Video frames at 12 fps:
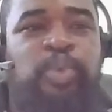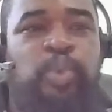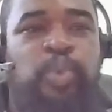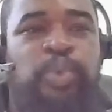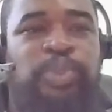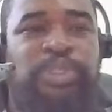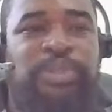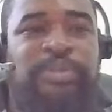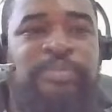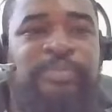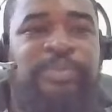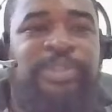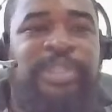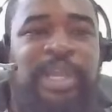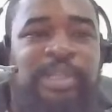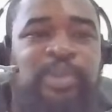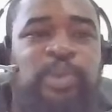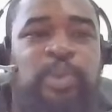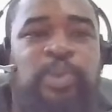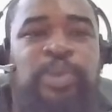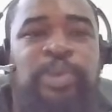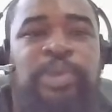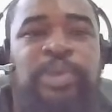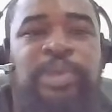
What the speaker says: choose not to.